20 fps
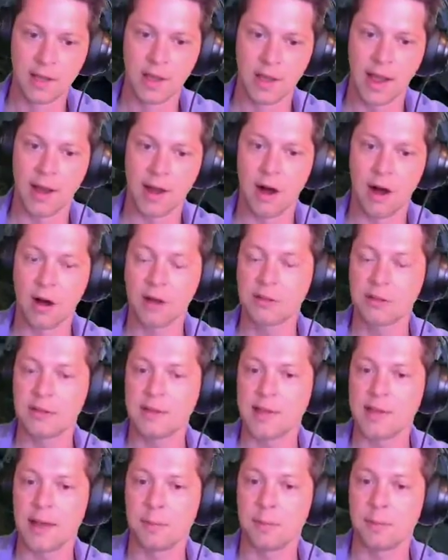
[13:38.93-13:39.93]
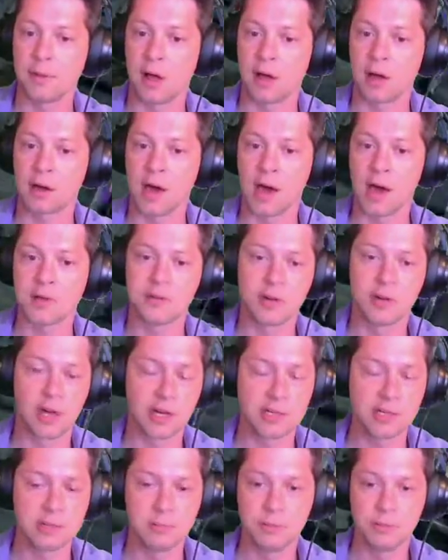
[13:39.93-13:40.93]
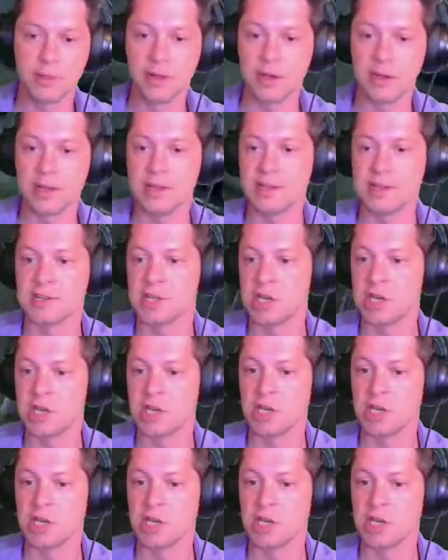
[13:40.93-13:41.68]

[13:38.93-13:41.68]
And honestly, that block off reduction build is